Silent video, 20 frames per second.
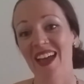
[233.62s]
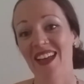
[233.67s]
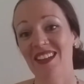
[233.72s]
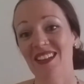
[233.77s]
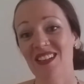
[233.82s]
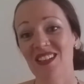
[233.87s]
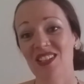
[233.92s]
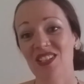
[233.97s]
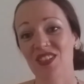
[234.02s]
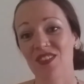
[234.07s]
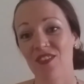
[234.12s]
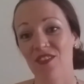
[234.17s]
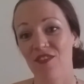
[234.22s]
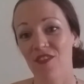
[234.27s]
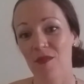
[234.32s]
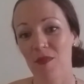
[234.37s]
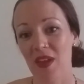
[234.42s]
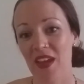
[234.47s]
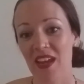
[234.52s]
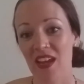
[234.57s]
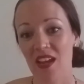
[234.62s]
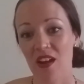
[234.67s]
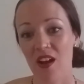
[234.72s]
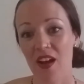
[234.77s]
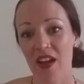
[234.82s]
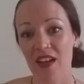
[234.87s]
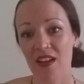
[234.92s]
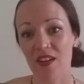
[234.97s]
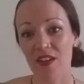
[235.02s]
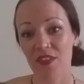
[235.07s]
And for me,
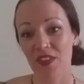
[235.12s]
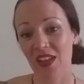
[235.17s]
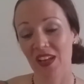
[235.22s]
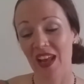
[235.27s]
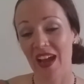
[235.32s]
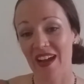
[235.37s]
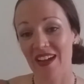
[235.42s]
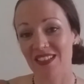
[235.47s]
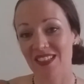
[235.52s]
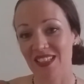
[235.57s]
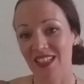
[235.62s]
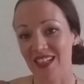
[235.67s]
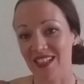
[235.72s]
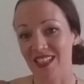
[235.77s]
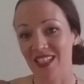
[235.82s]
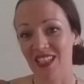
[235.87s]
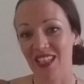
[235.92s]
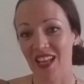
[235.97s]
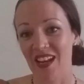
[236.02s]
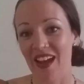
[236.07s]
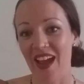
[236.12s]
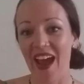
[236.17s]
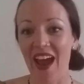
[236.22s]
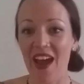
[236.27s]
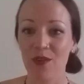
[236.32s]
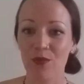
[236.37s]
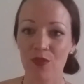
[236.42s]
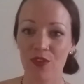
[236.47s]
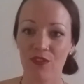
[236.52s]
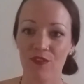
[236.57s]
on the last lesson that I
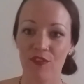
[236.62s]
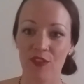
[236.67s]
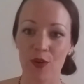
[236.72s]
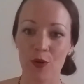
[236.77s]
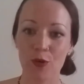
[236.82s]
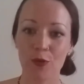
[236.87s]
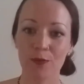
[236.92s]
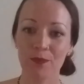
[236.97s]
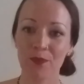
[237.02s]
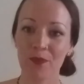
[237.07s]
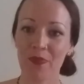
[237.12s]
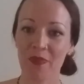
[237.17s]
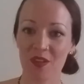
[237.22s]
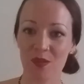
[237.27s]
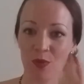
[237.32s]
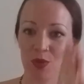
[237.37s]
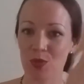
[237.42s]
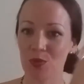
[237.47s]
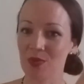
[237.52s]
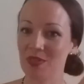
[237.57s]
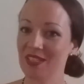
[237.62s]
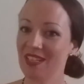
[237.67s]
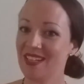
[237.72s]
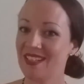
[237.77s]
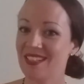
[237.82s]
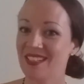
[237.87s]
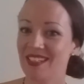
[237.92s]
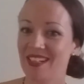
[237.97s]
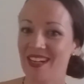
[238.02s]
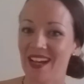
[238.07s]
had with Phil, which was
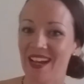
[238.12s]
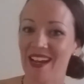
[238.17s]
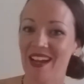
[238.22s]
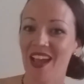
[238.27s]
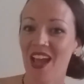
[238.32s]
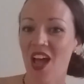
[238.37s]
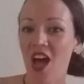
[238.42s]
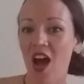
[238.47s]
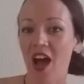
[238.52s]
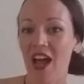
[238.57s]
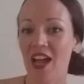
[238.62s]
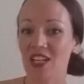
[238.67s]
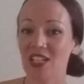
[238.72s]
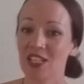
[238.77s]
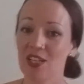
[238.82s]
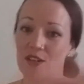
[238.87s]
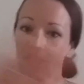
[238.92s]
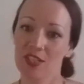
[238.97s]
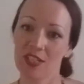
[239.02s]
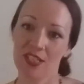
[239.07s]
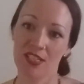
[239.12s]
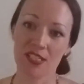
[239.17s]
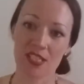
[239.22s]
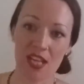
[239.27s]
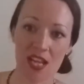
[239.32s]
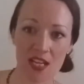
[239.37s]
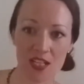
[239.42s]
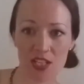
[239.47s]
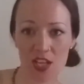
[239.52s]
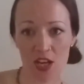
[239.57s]
yesterday, I actually got to
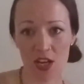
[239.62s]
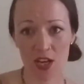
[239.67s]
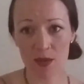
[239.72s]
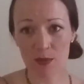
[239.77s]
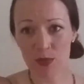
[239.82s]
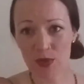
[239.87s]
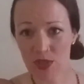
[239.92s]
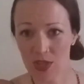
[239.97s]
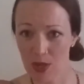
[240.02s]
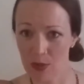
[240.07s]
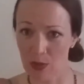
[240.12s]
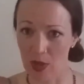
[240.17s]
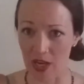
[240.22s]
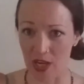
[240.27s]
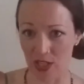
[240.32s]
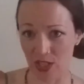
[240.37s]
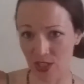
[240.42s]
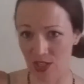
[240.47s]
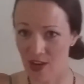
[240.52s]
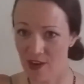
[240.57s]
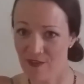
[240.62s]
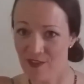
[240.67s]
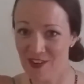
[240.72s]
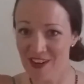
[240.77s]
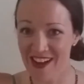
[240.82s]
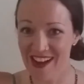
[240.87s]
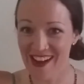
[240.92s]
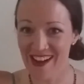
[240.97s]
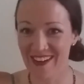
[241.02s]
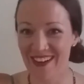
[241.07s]
stand up, so I'm like a surfer
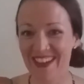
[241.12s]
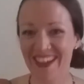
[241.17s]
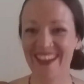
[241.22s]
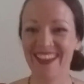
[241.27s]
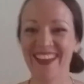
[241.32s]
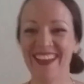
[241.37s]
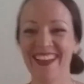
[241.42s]
now.